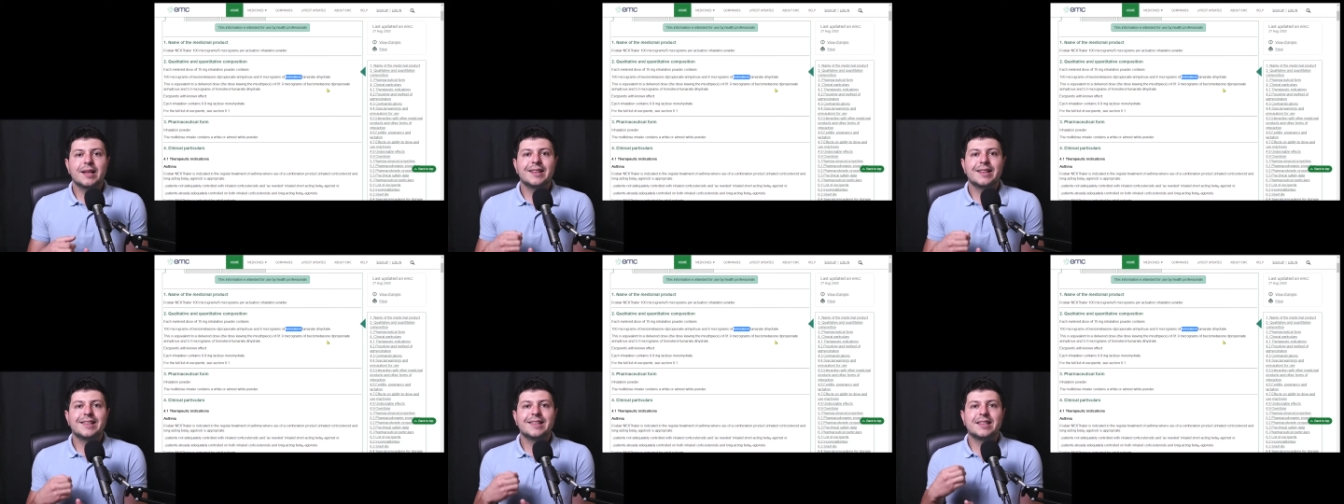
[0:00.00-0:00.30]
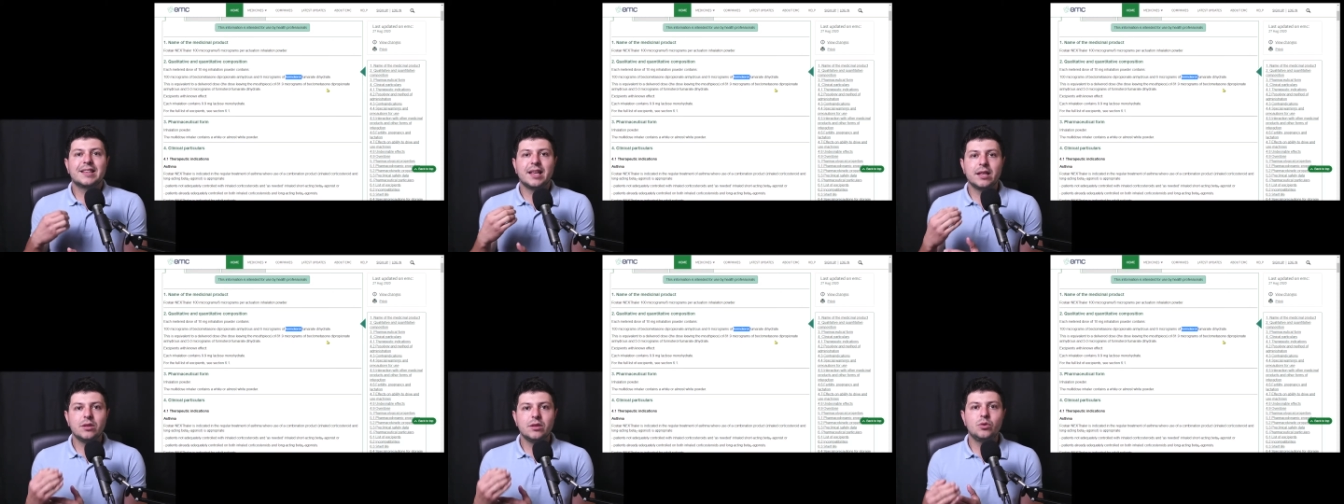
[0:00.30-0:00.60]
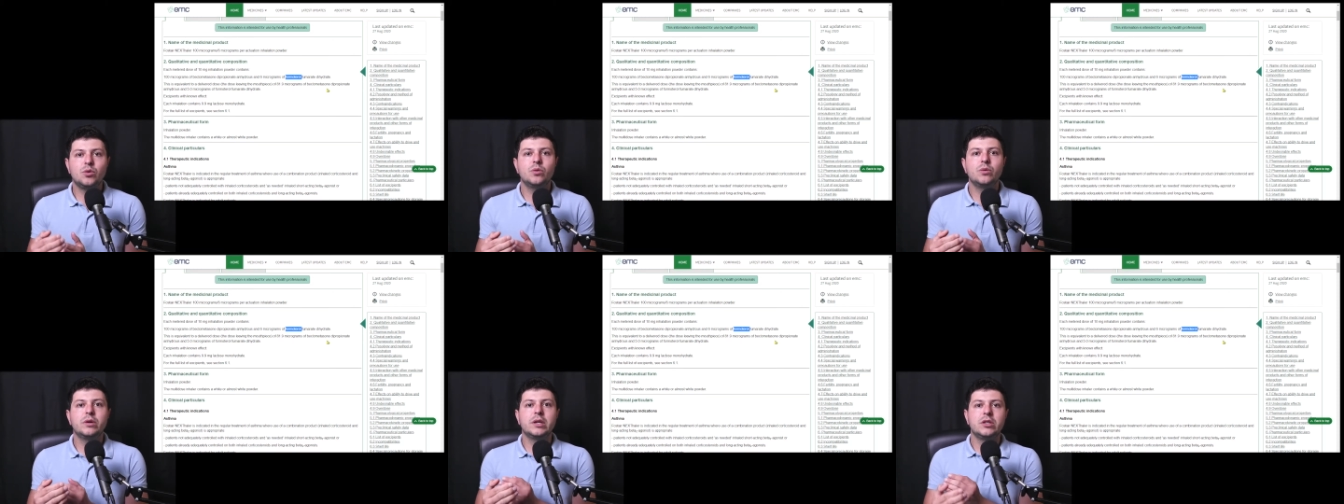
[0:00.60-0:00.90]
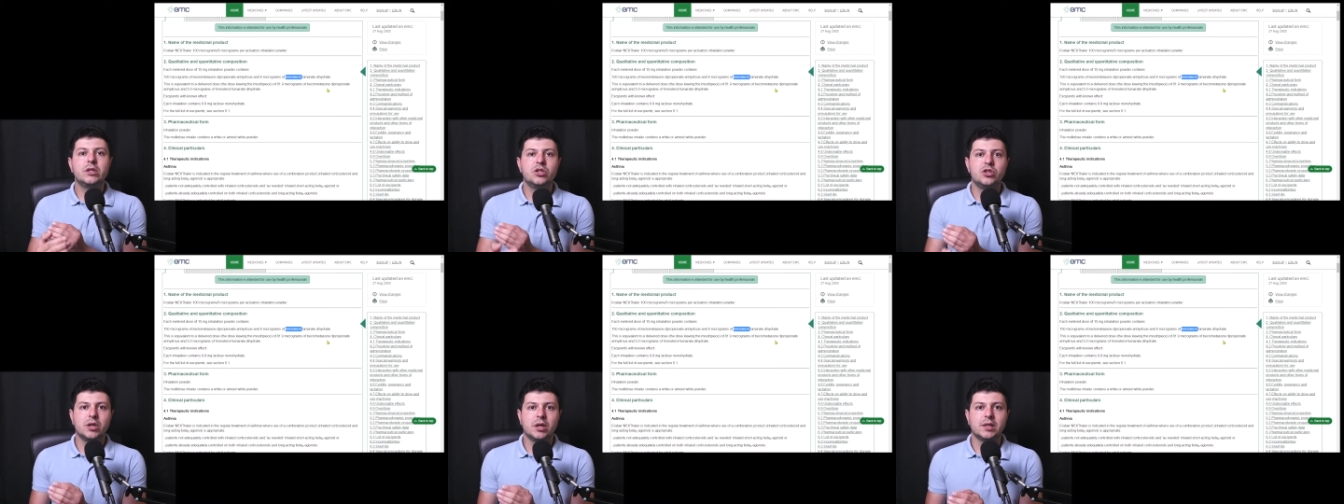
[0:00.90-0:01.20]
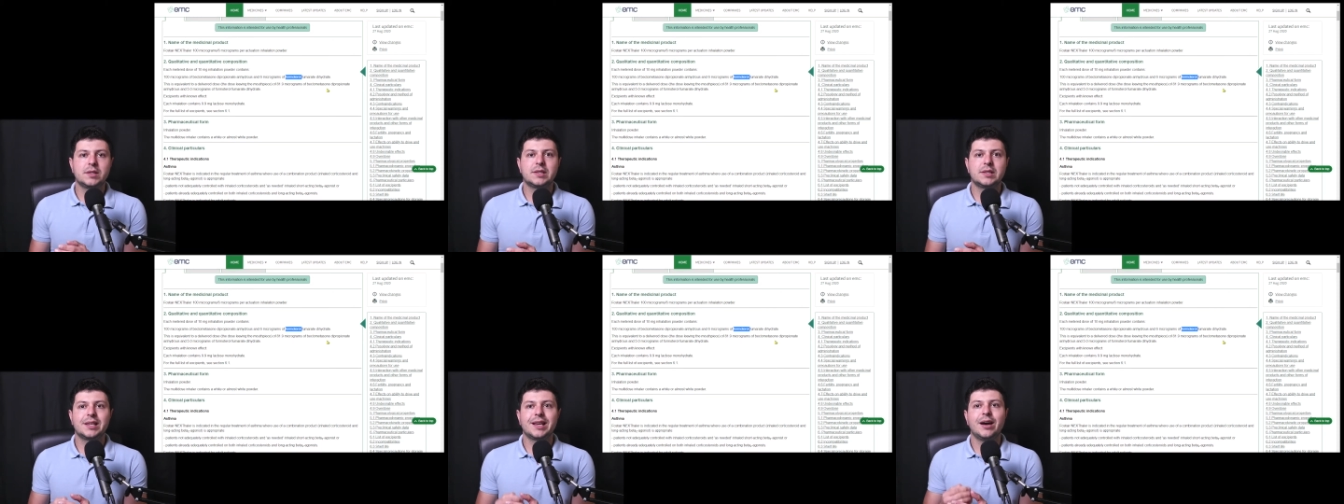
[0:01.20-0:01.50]
tend to adjust
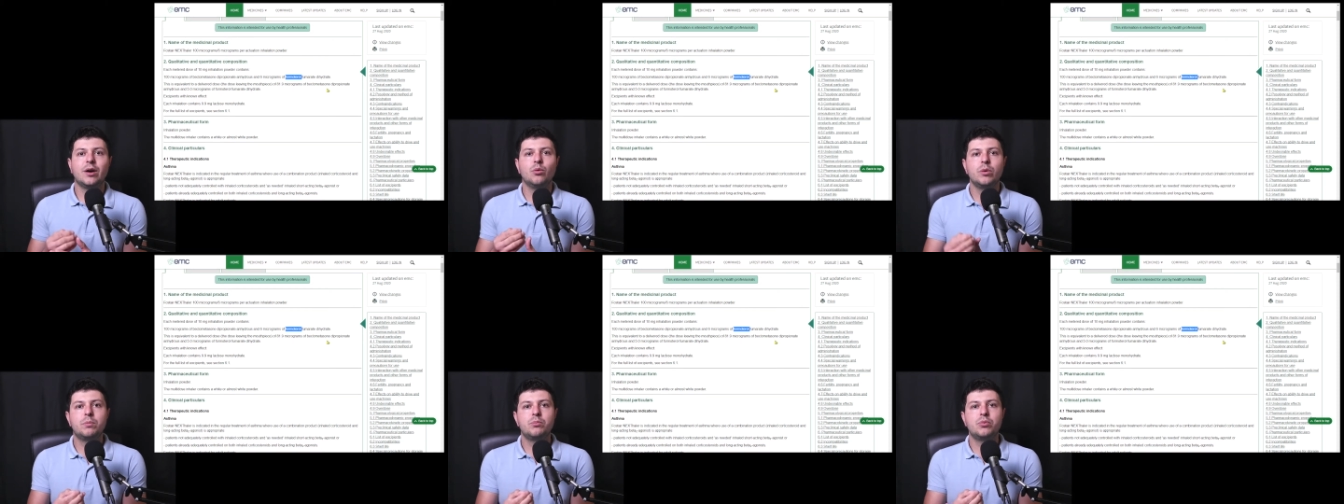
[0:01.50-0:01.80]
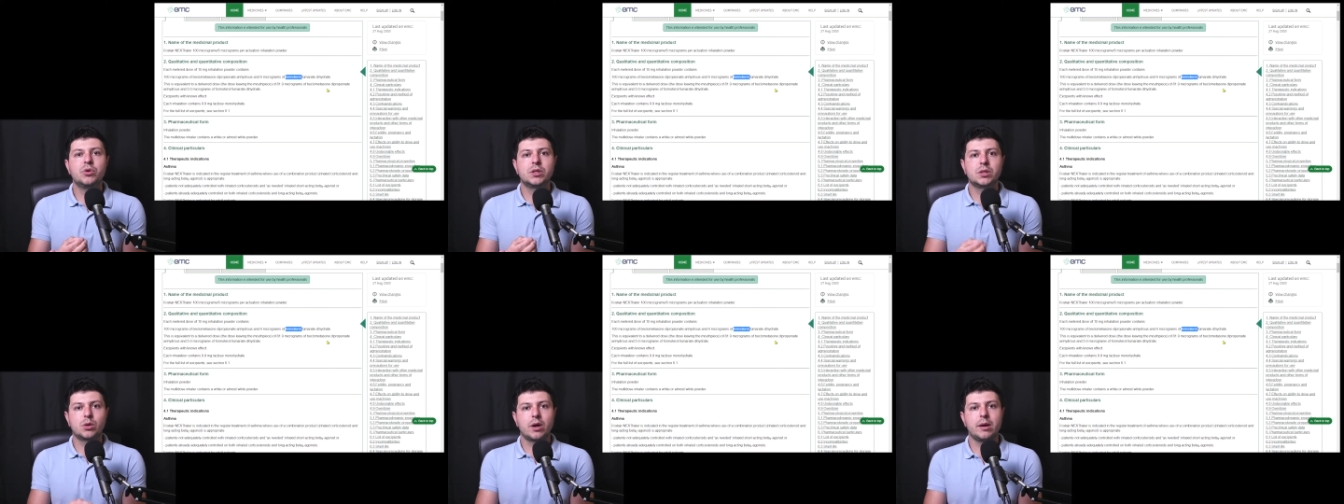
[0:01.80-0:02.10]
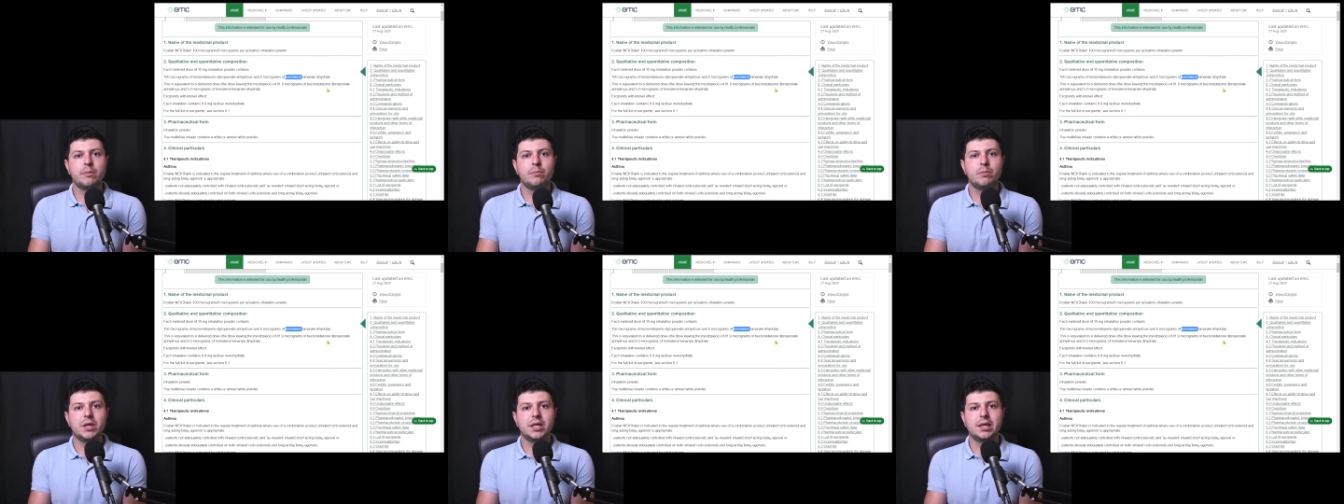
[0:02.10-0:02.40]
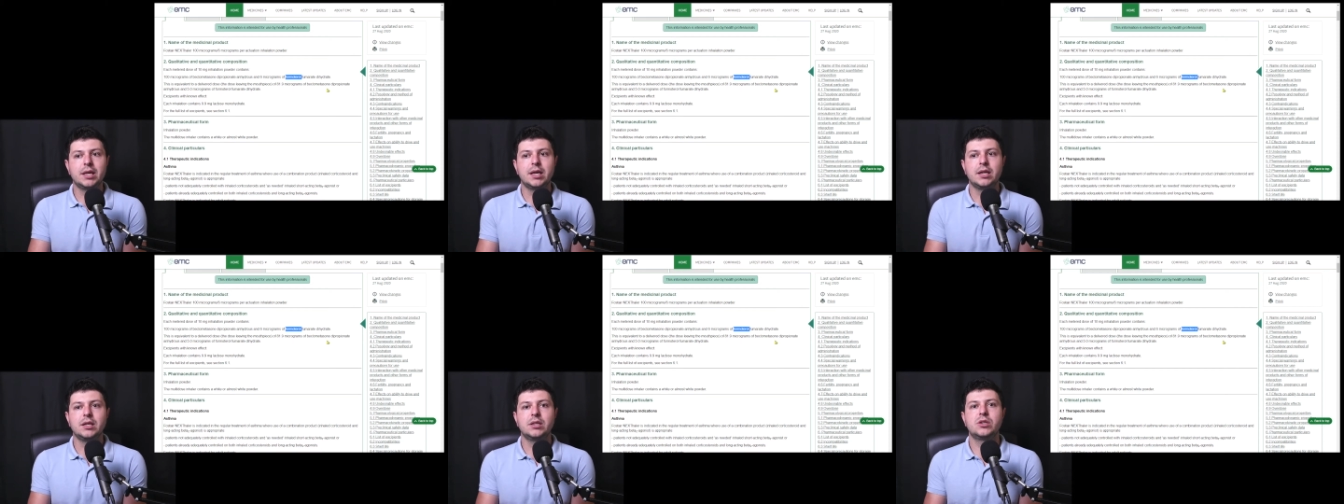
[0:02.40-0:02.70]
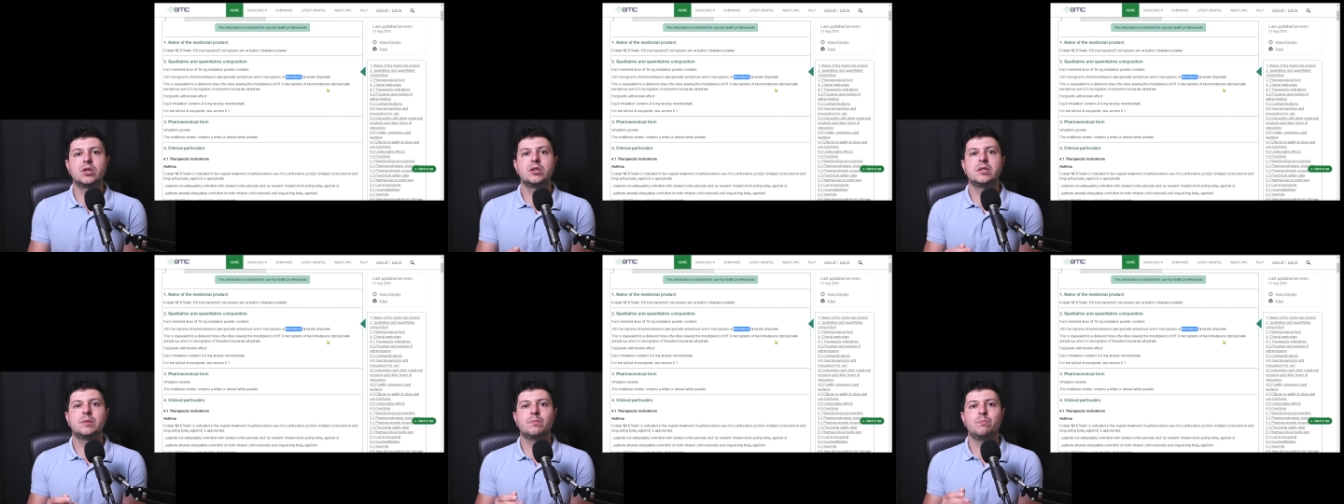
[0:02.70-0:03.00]
how we prescribe medications
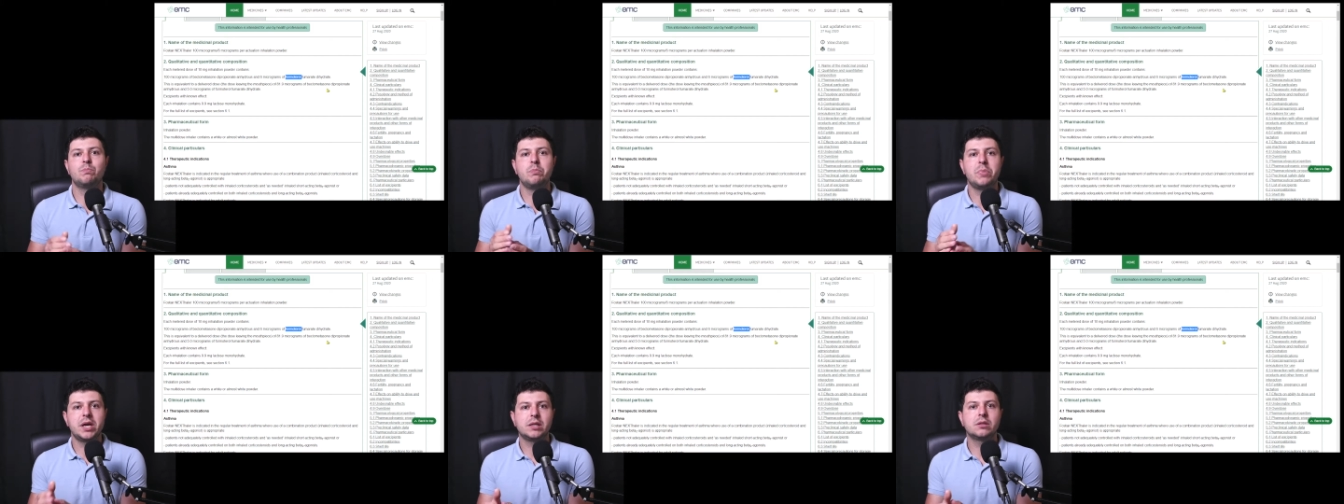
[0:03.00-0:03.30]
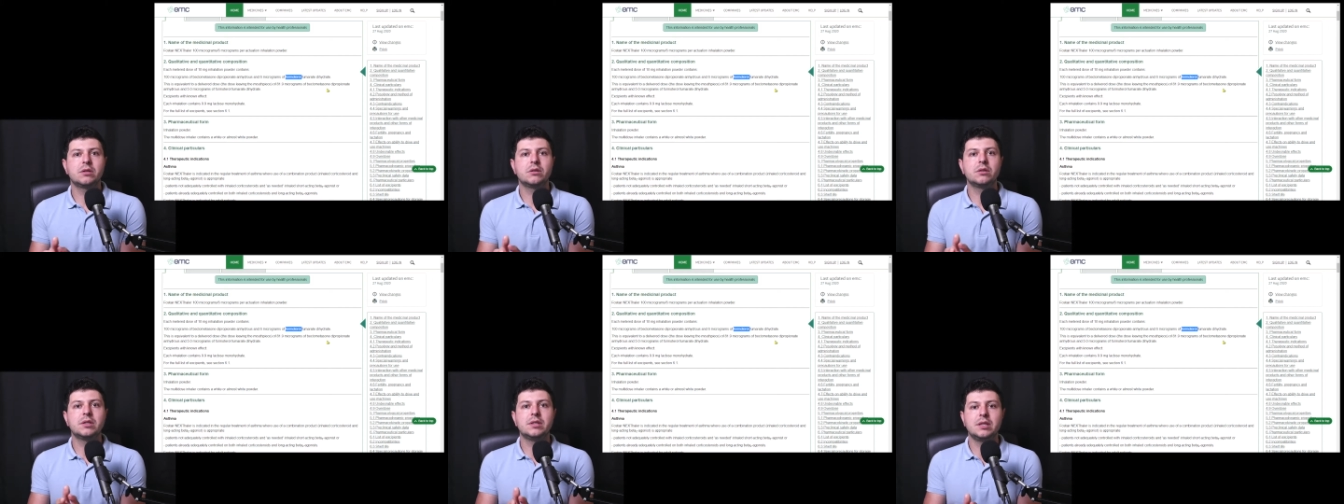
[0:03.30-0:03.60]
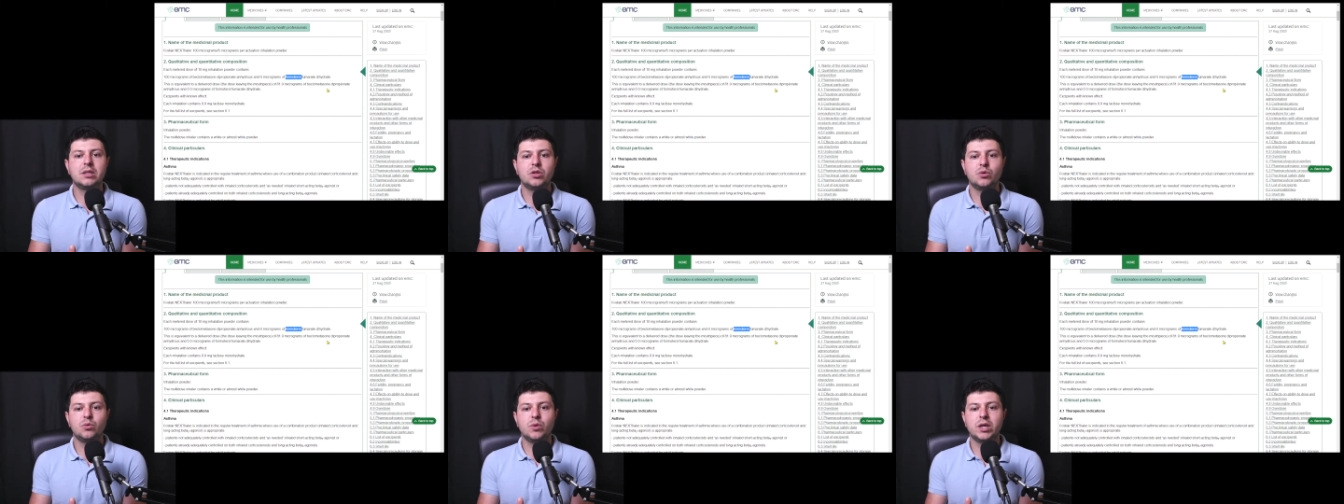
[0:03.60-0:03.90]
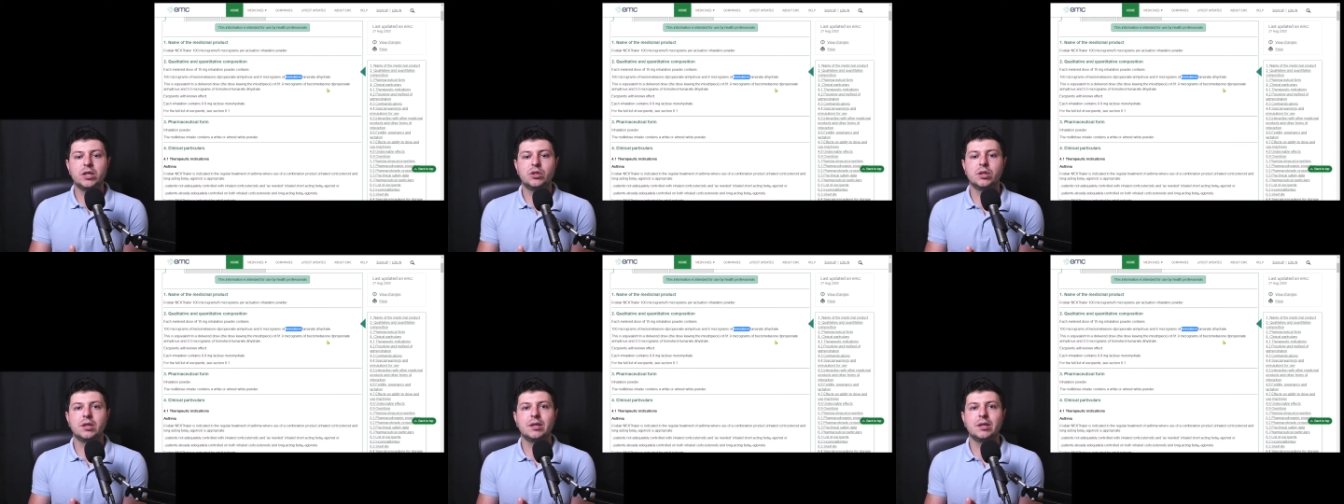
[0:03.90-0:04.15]
based on the situation.